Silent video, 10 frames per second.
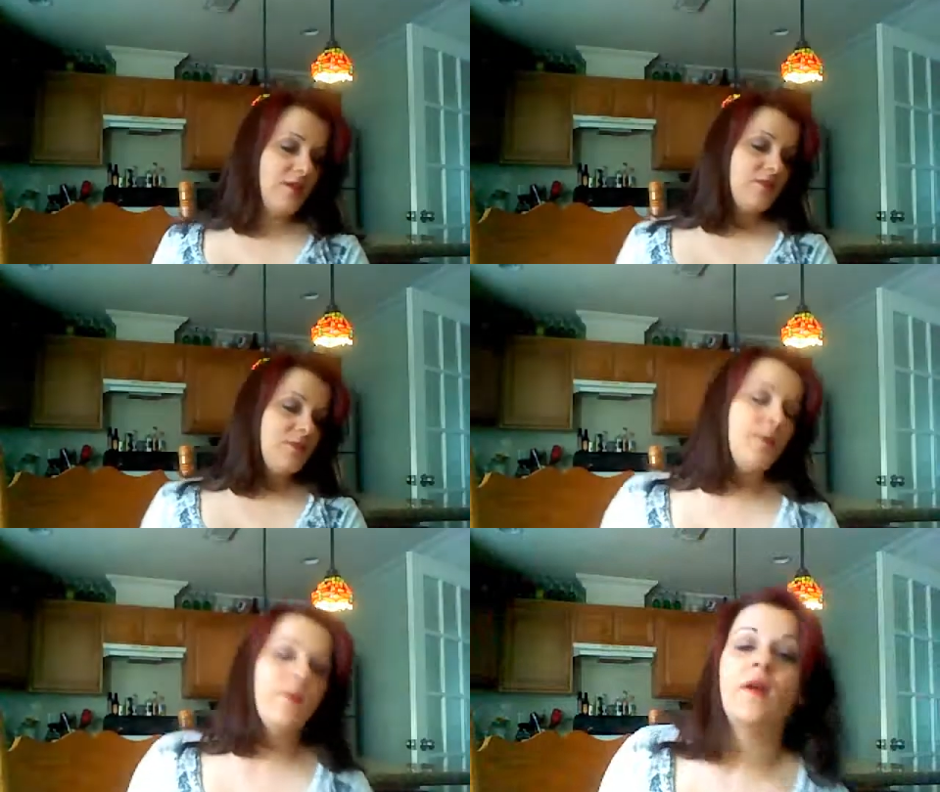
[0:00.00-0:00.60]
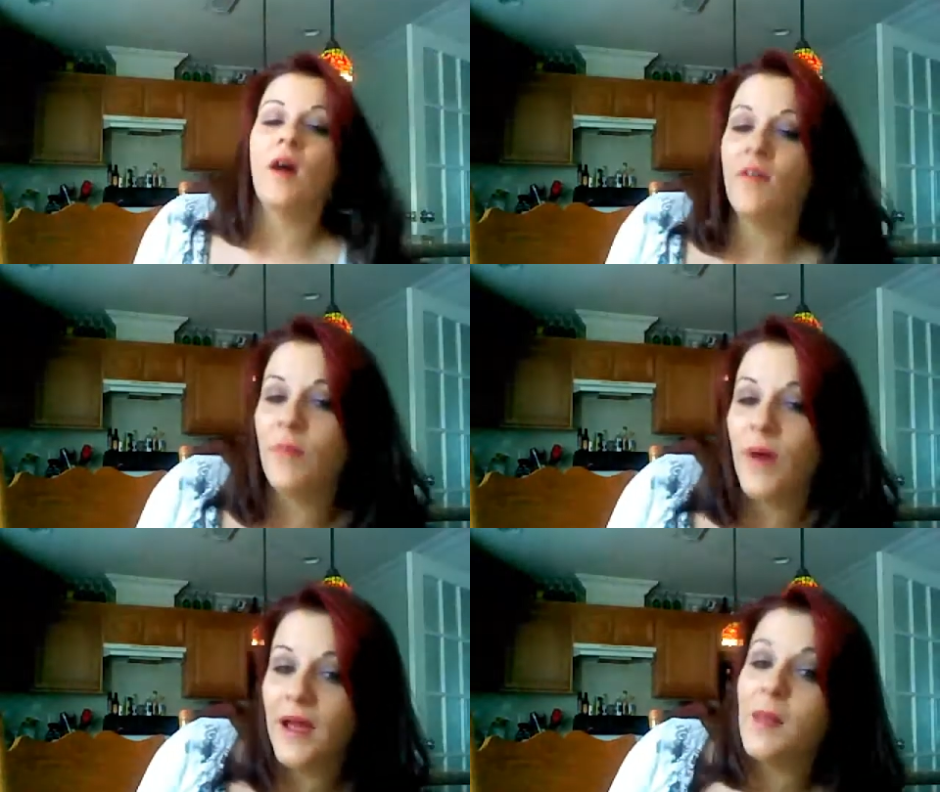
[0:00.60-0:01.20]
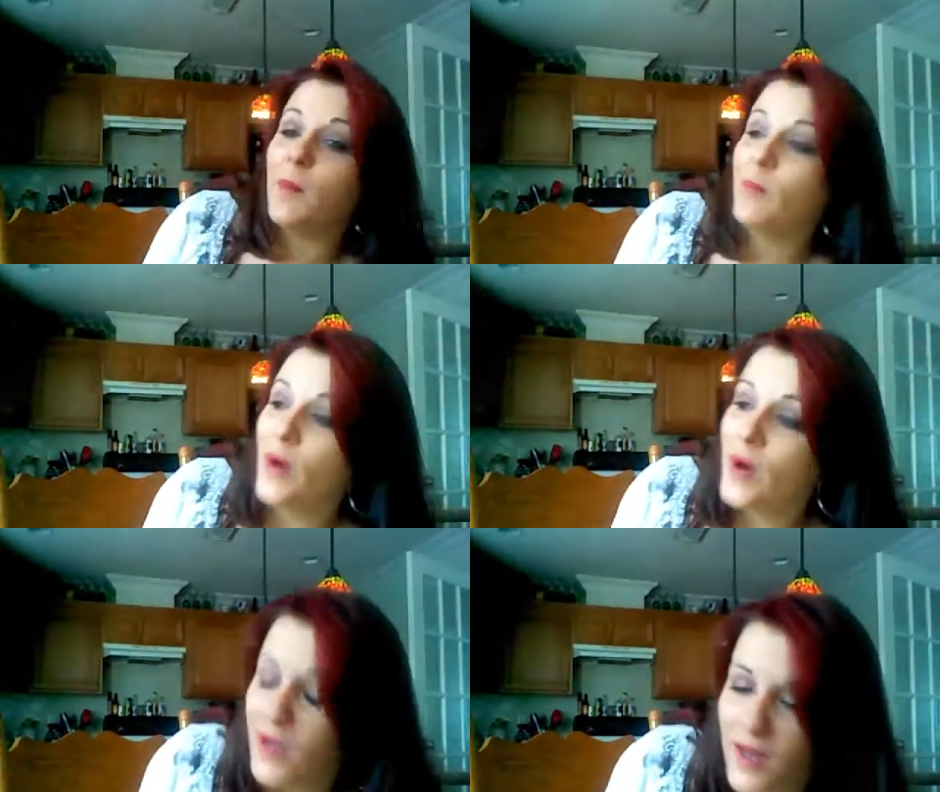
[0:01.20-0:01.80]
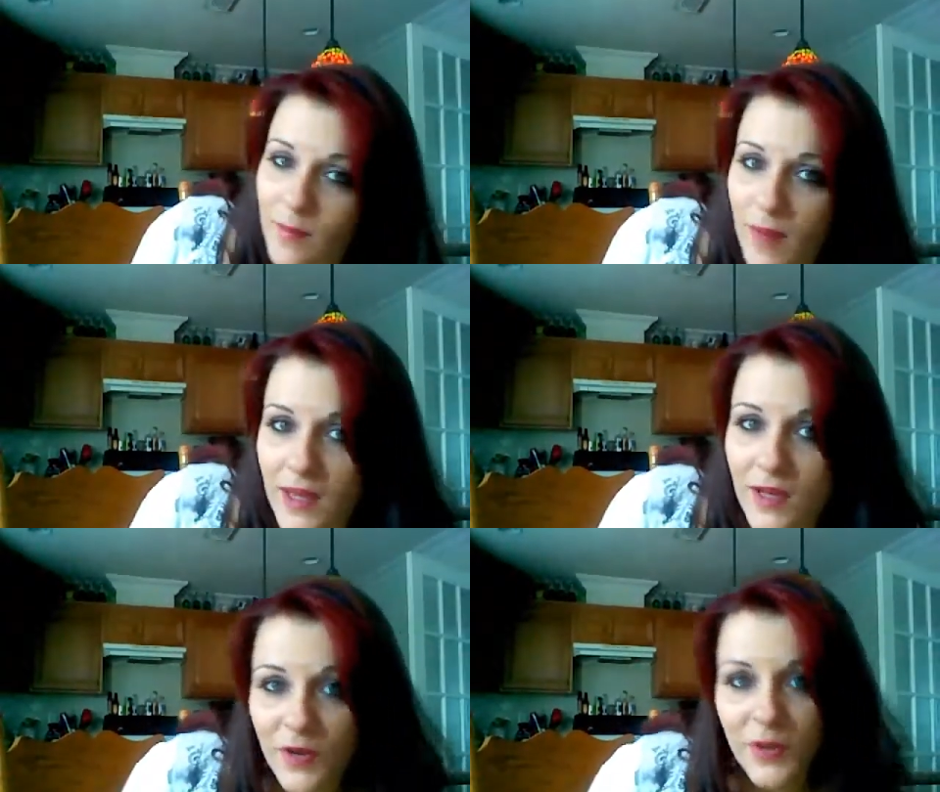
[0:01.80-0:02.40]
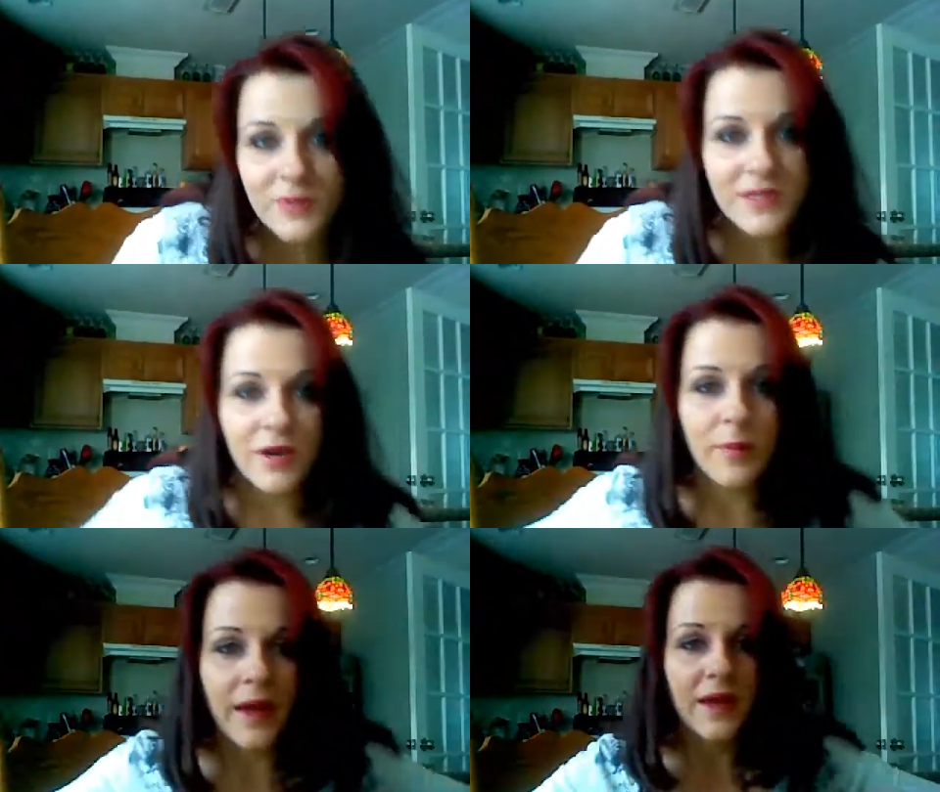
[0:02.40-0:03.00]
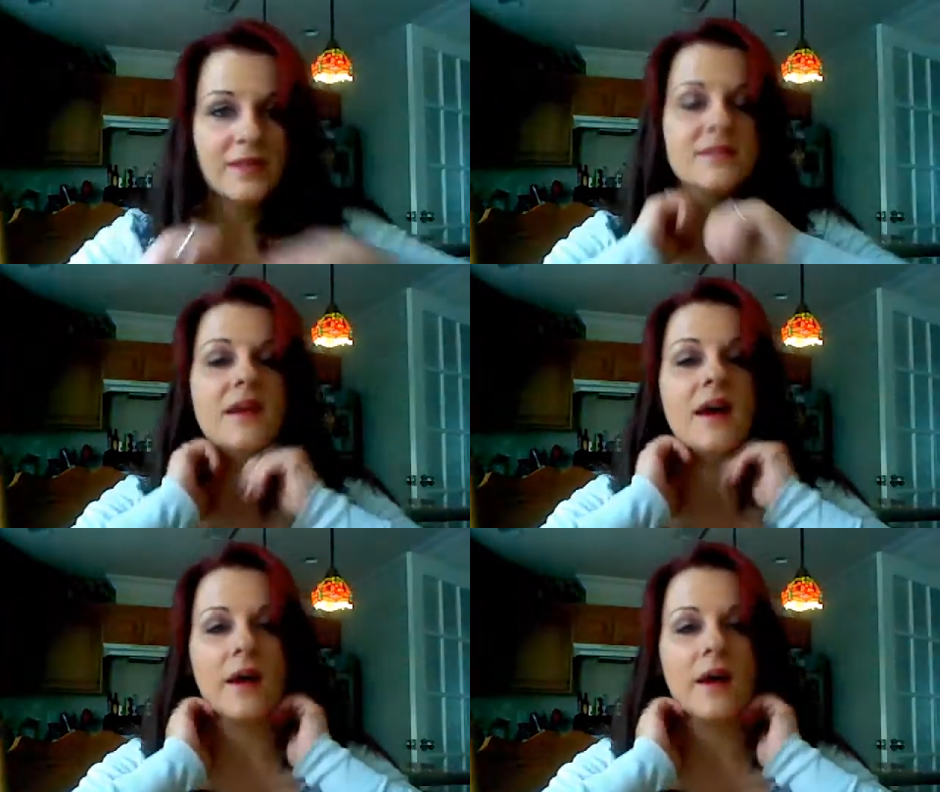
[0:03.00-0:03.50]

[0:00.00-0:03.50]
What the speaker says: You'd just be better off buying the book and making your own tarot bags.